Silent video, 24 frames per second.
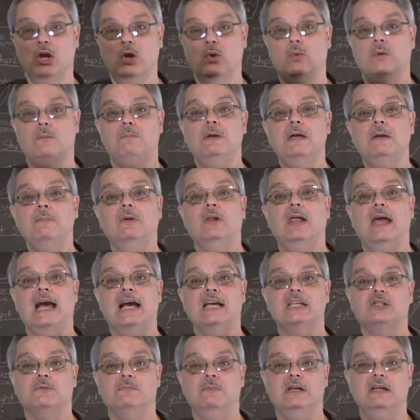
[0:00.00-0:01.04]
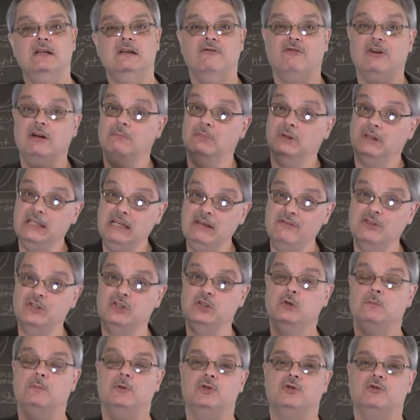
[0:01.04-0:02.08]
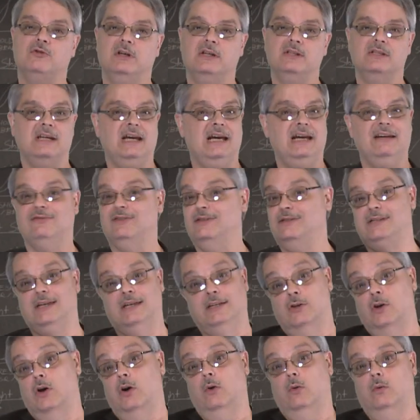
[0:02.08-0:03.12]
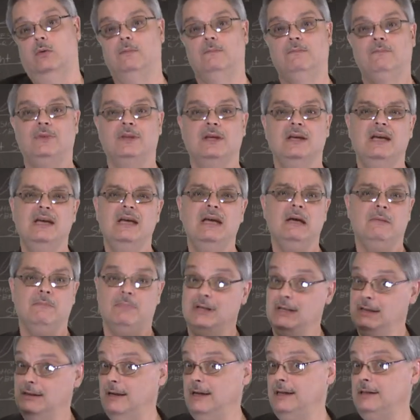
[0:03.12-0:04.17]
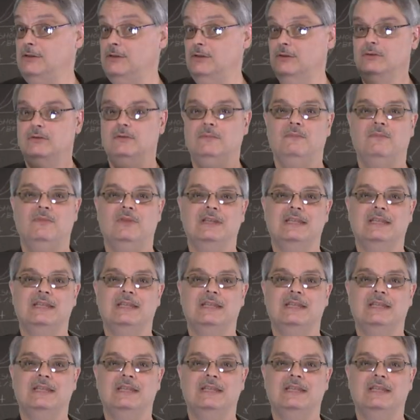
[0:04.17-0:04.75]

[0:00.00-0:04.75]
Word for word: When people ask me if I believe in superstrings, I have to say no. But I'd like to.